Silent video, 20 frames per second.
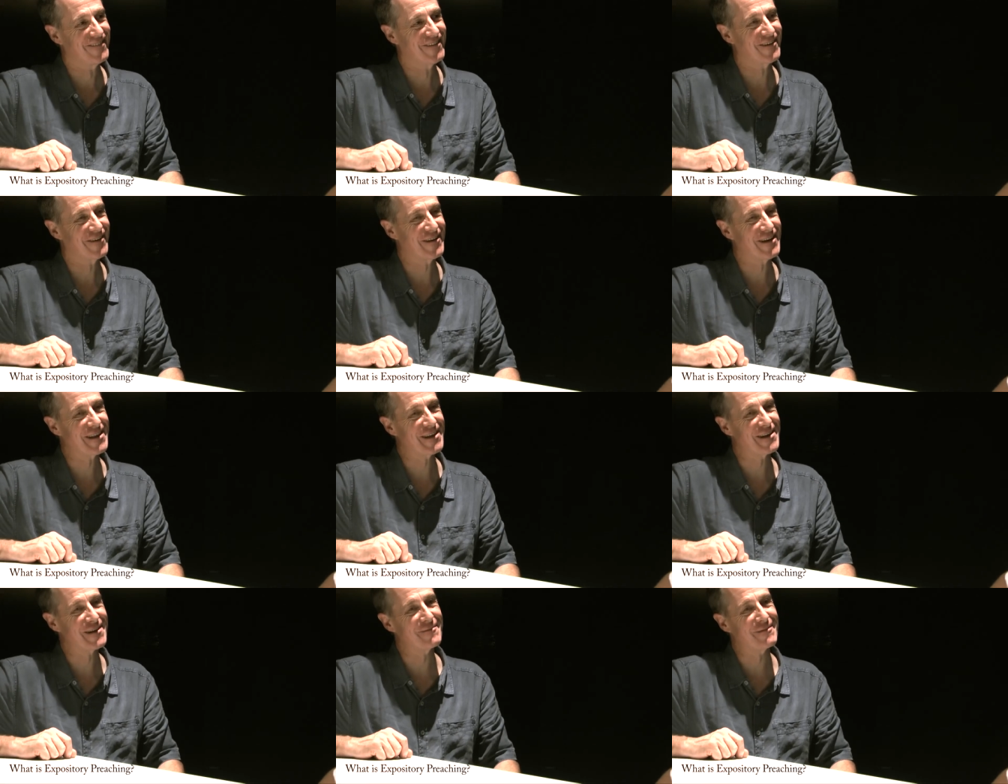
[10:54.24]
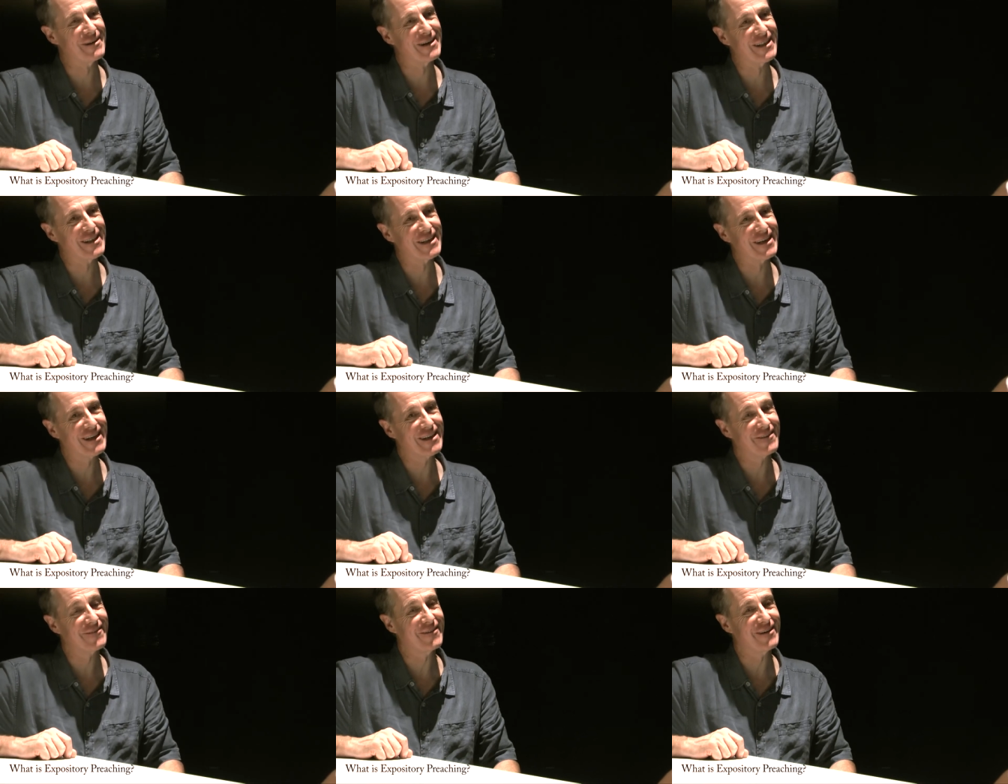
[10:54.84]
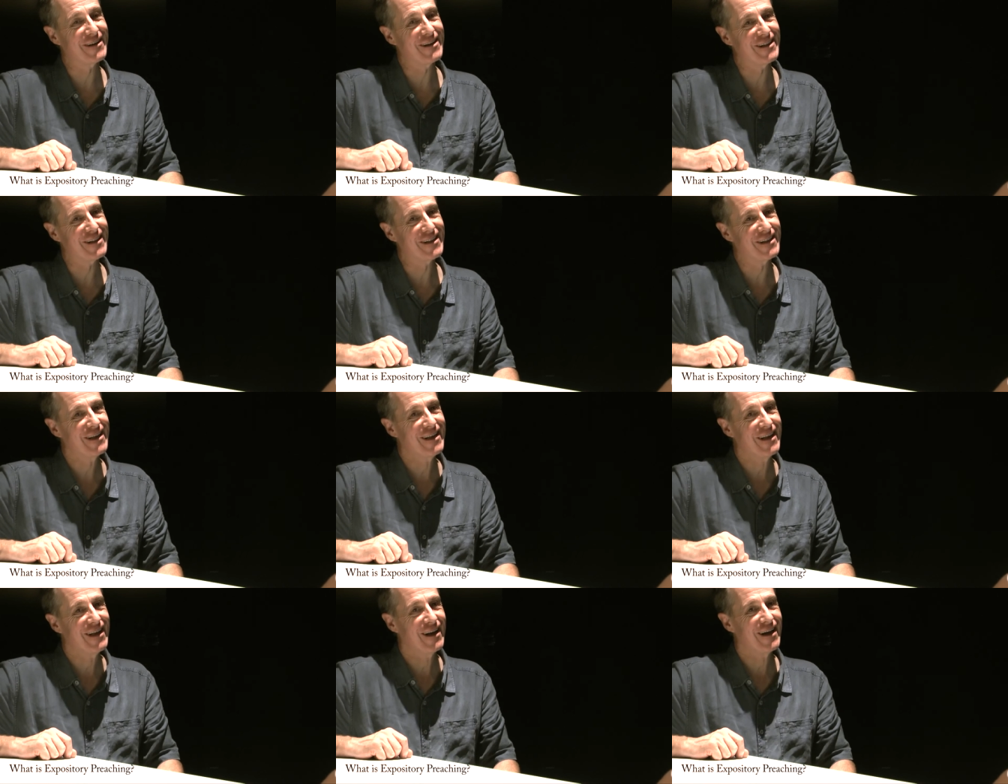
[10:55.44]
What do I think about that?
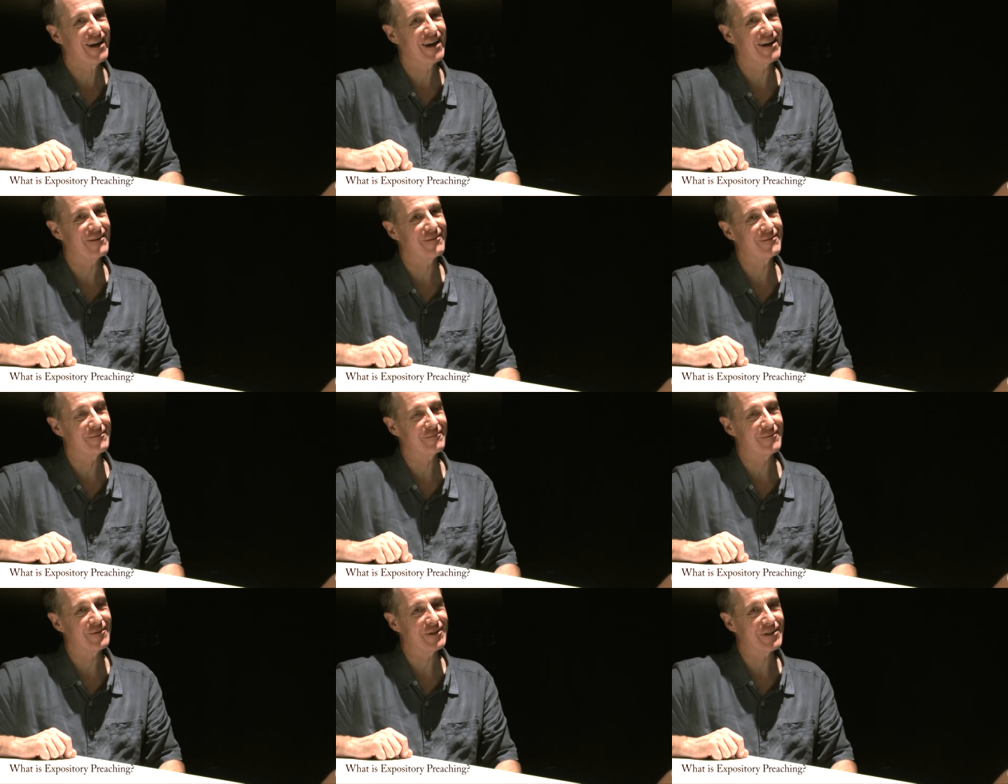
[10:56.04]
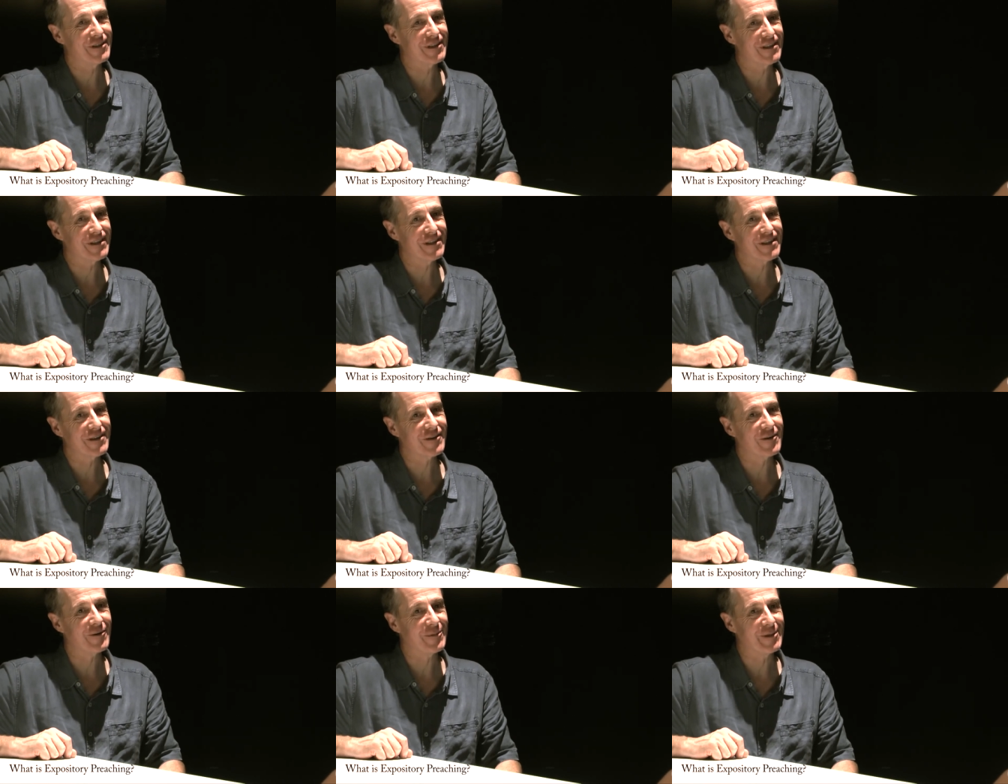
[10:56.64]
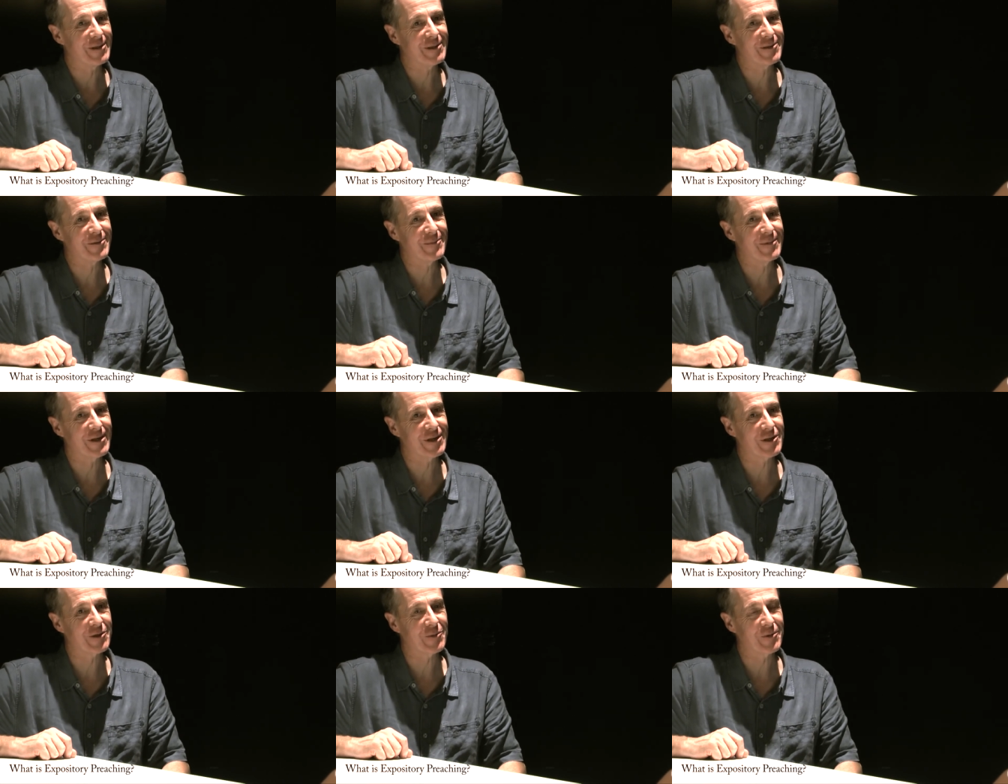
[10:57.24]
Well, I wouldn't want to comment too
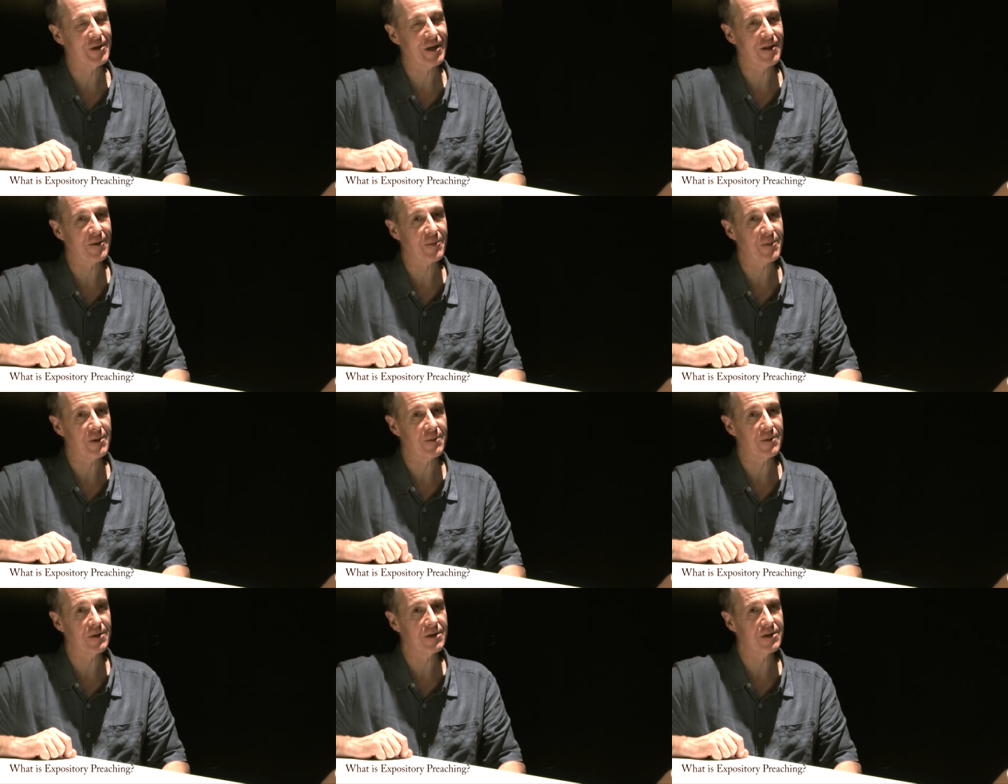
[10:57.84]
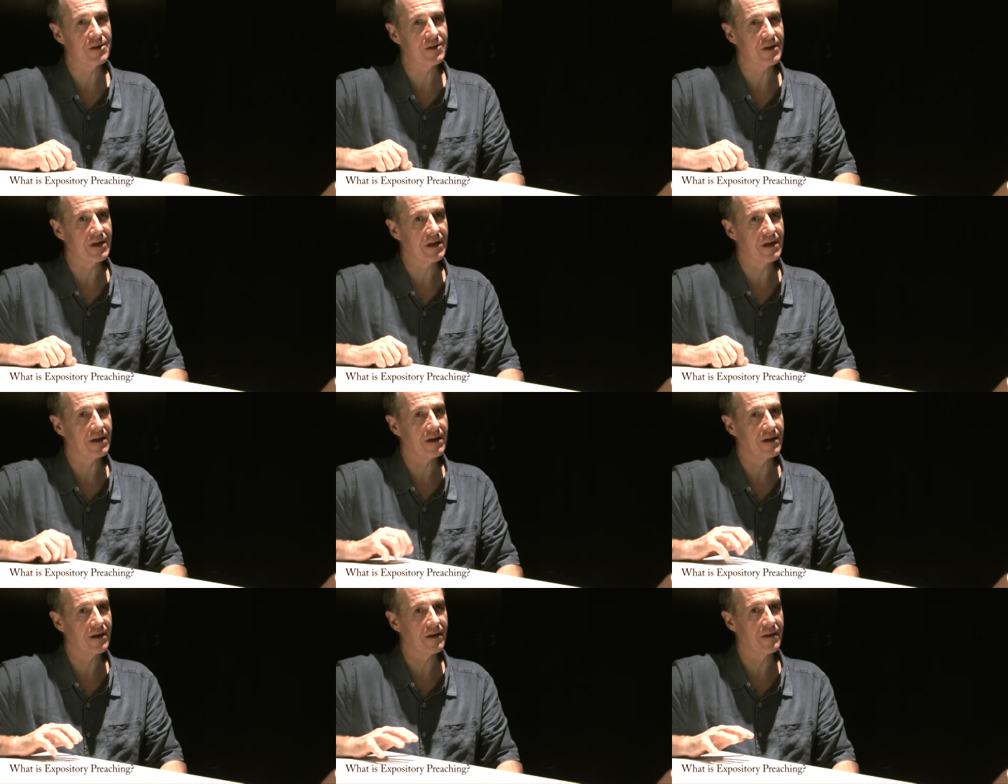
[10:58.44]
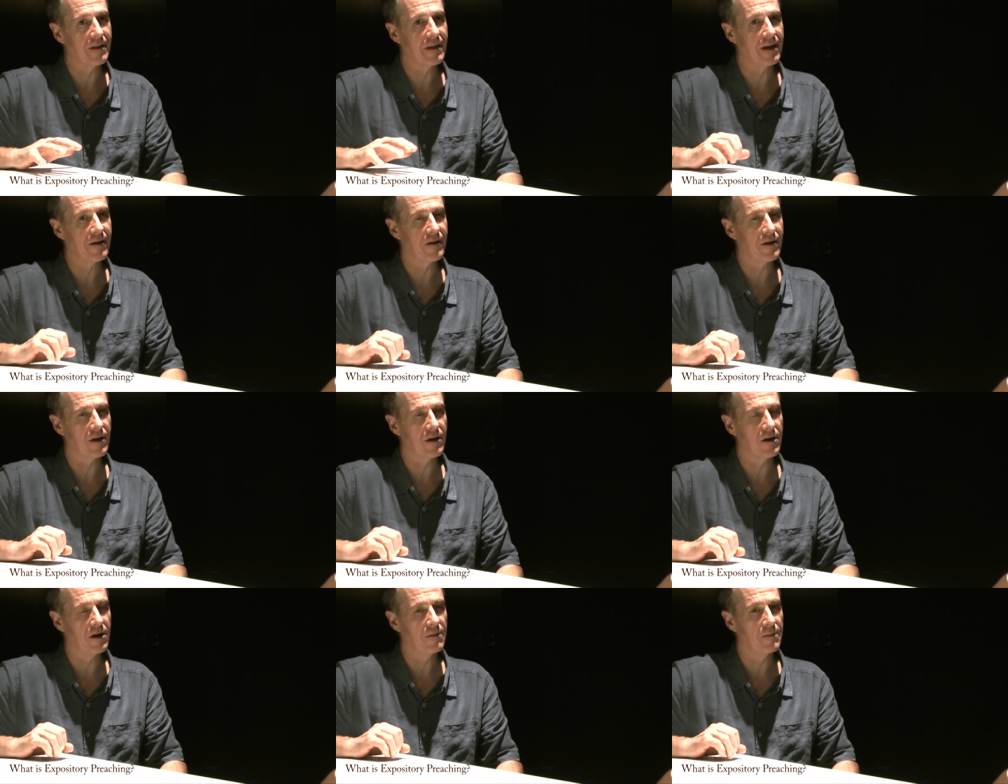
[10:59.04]
much on what other people are doing on that
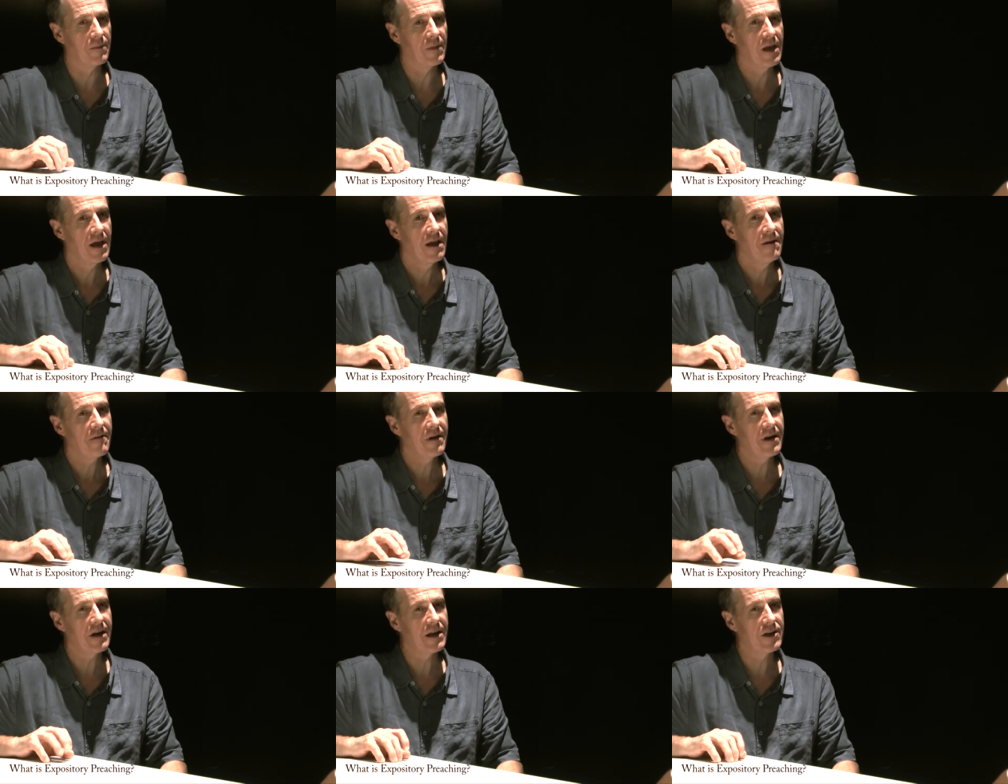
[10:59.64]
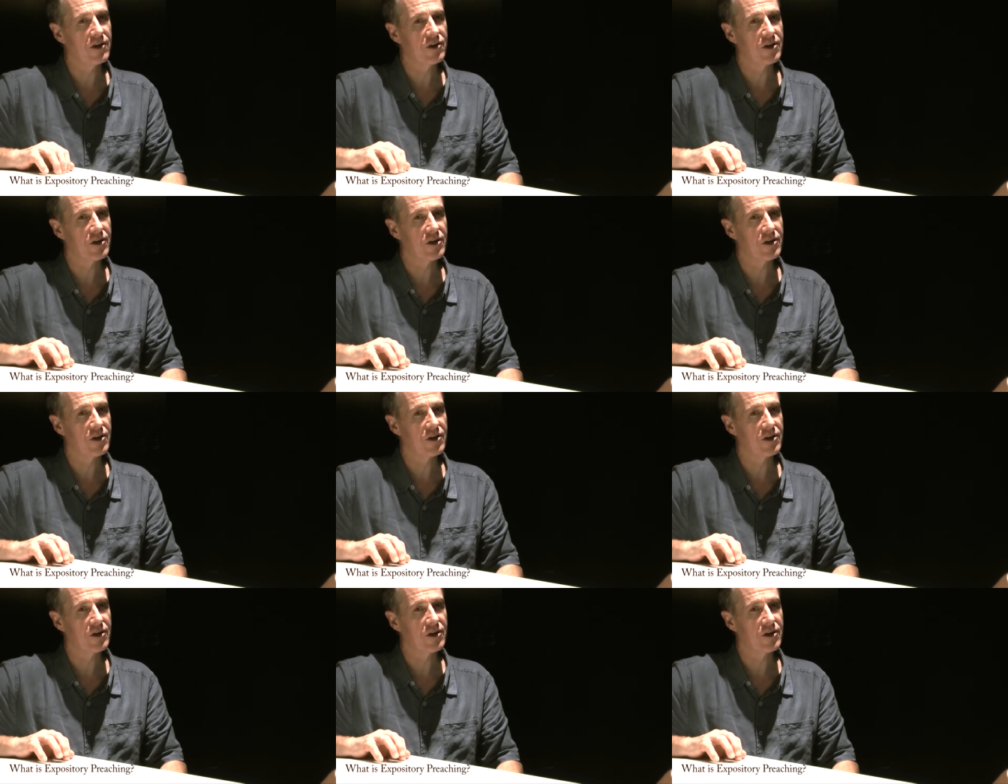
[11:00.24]
regard. Very